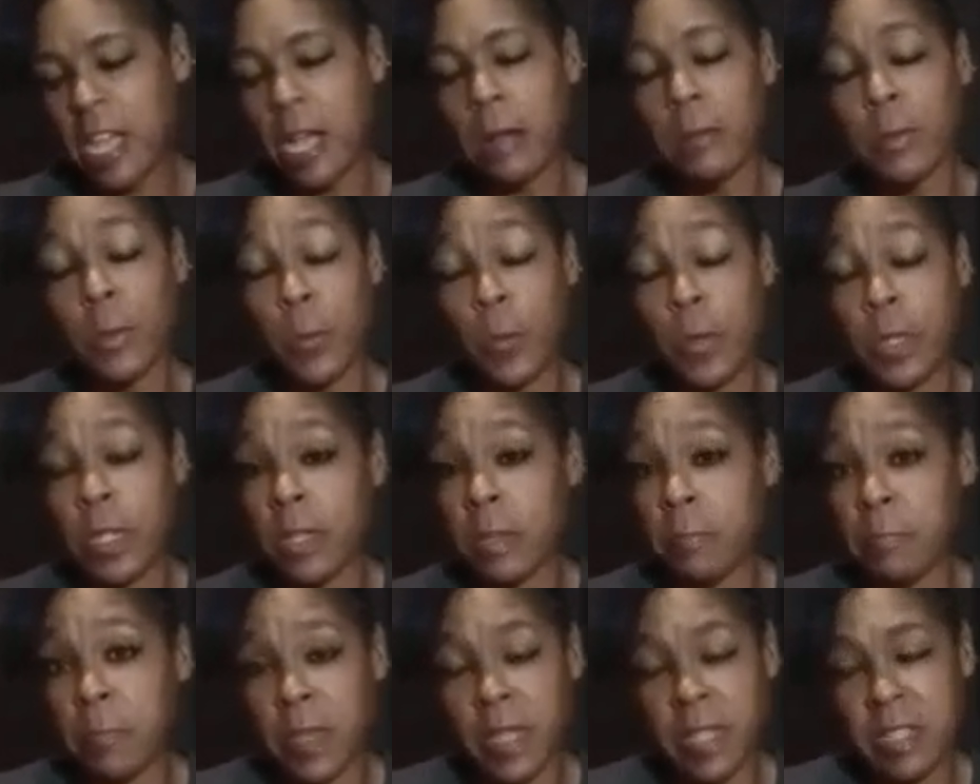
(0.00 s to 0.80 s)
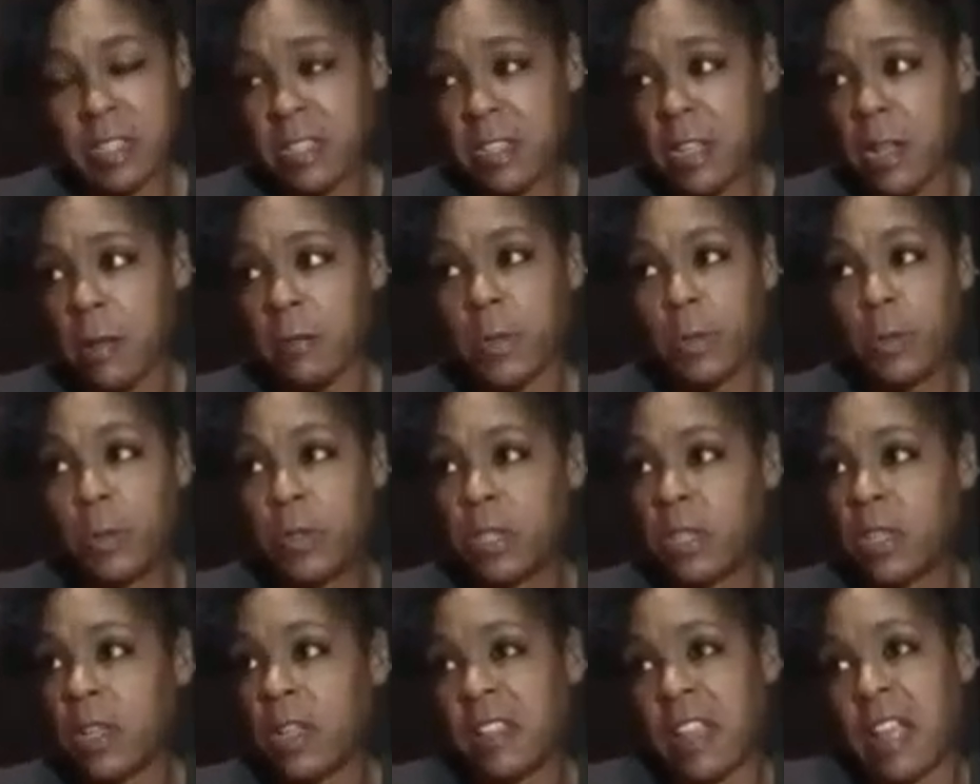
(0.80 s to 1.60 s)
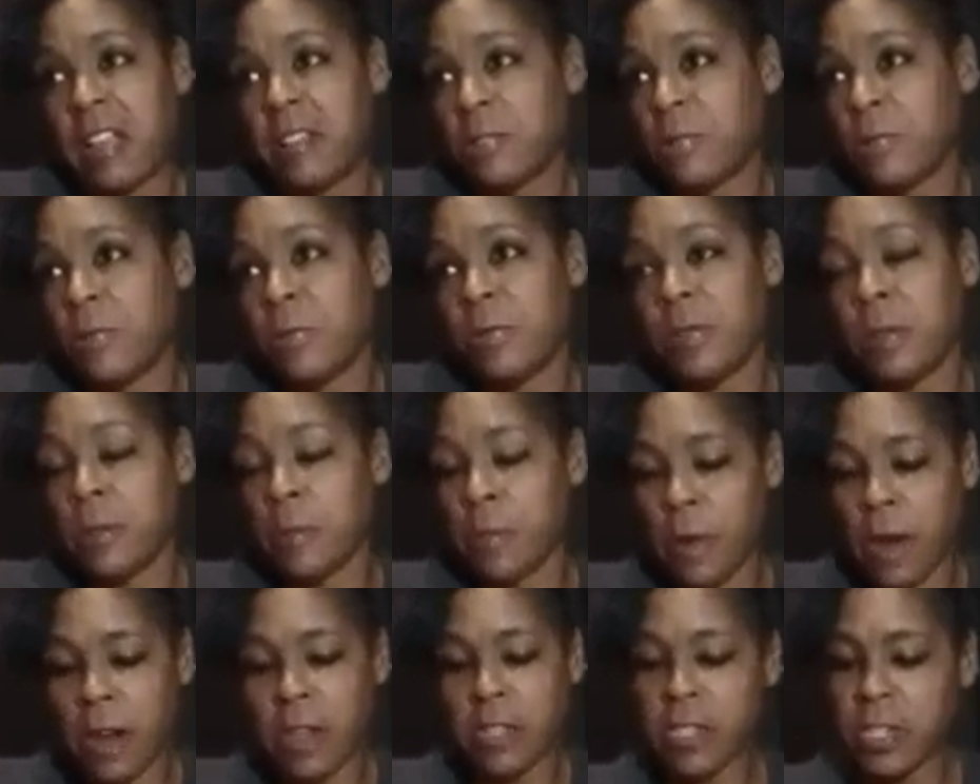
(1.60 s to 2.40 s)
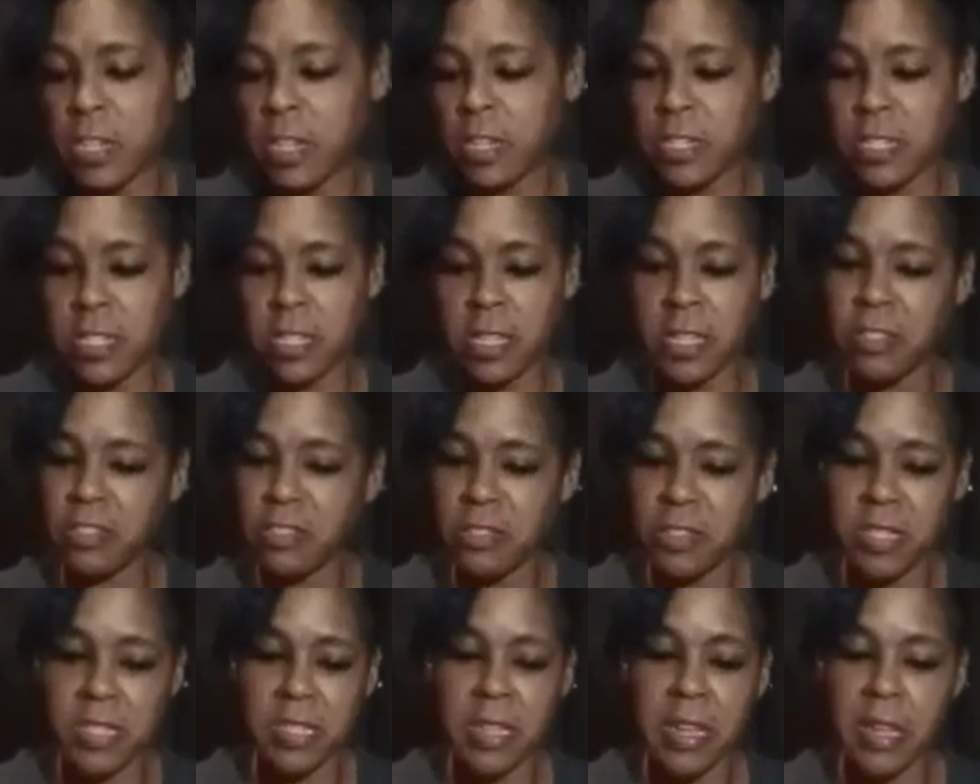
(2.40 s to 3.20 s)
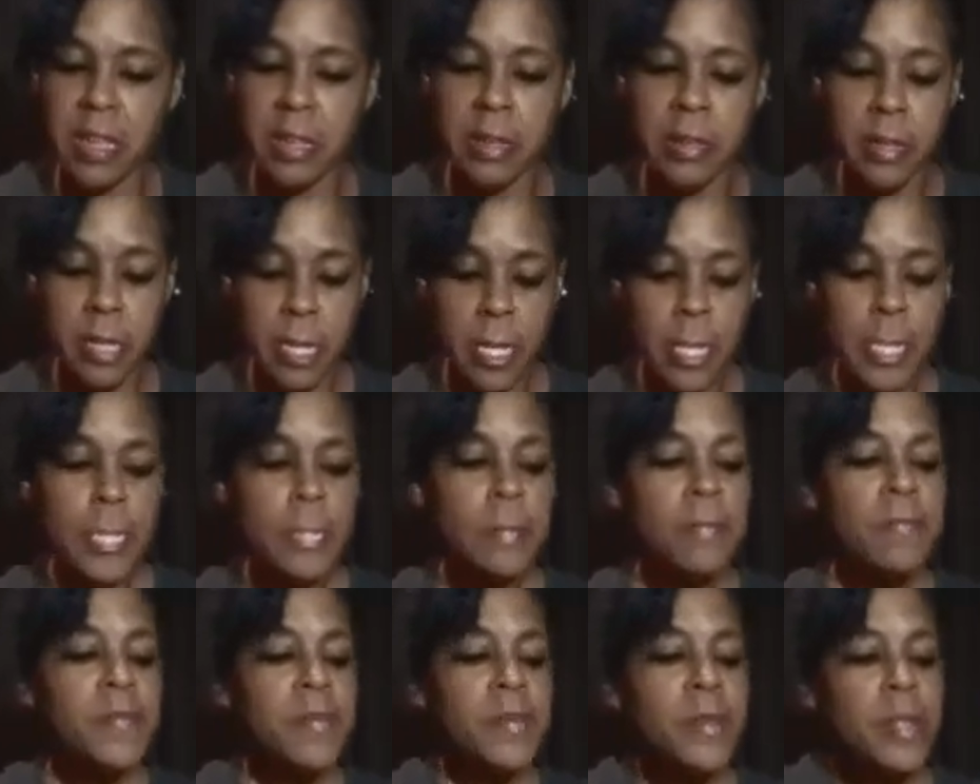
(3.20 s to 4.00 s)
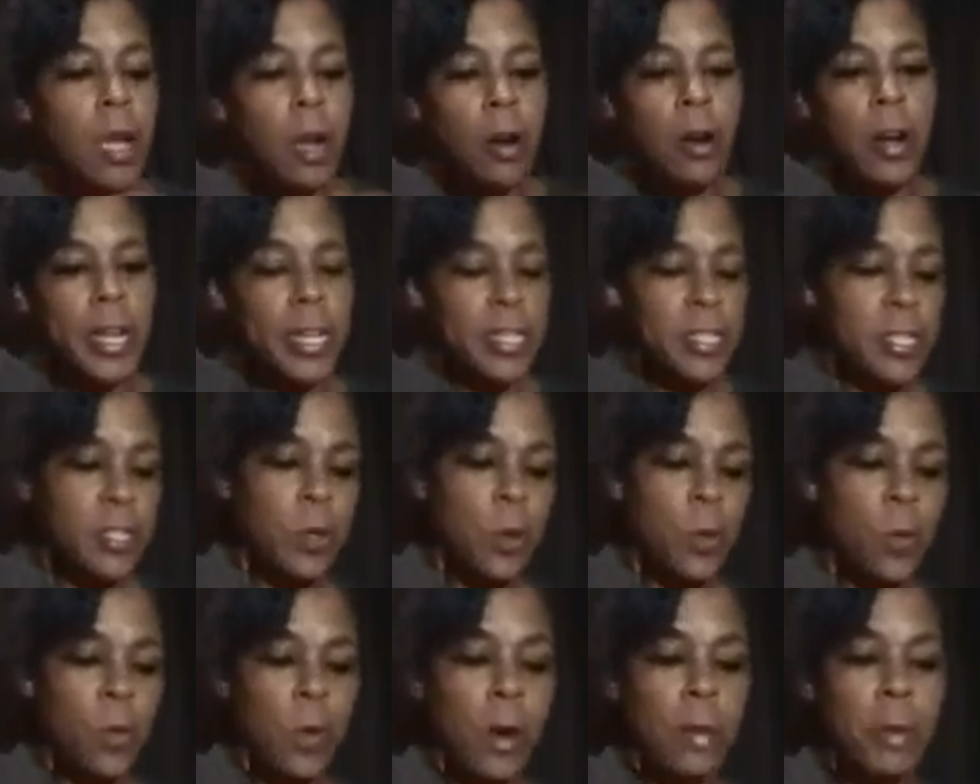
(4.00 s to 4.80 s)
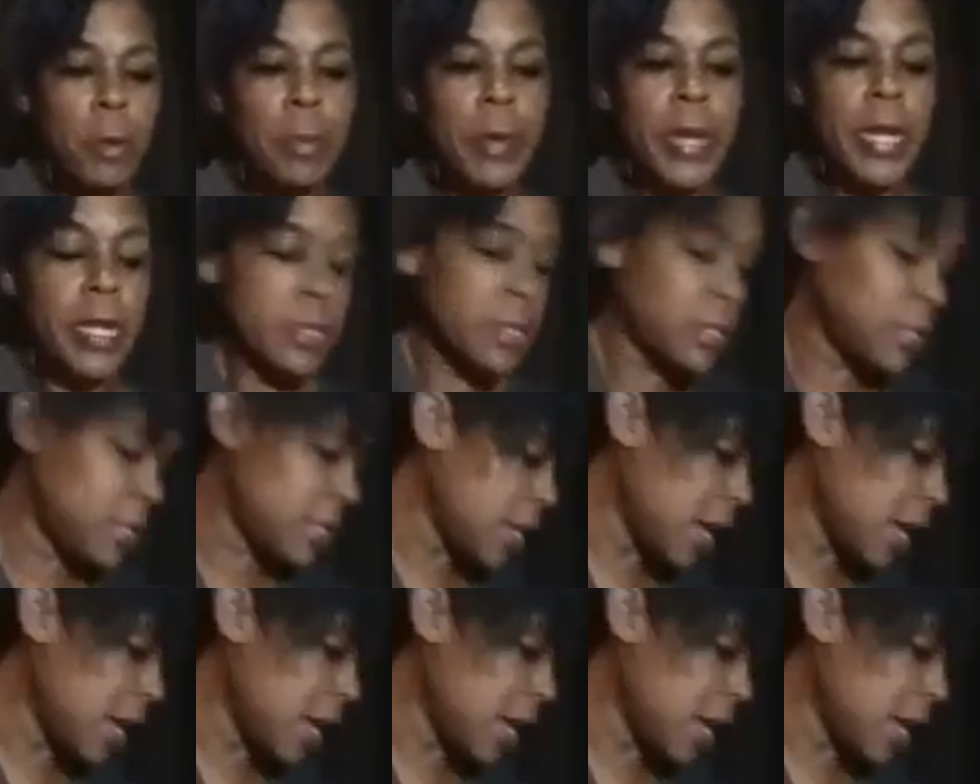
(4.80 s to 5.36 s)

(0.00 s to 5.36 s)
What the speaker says: comes with the hassle in the projects. Just saying. All right, so rubber bands